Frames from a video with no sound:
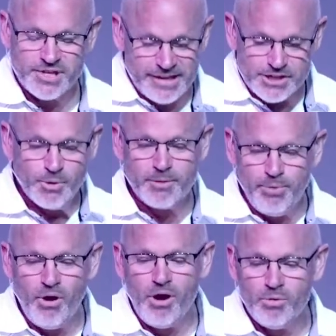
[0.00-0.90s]
See, that's
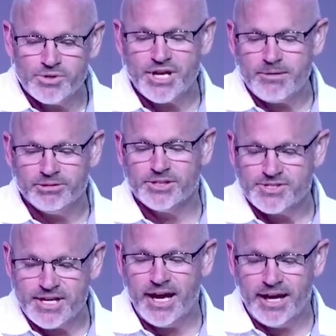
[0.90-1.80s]
why Paul was able
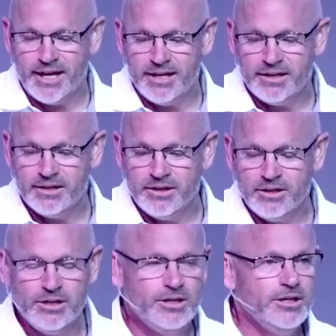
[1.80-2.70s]
to say,
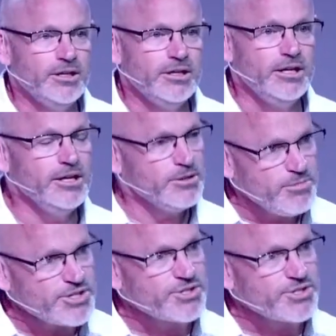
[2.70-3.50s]
in the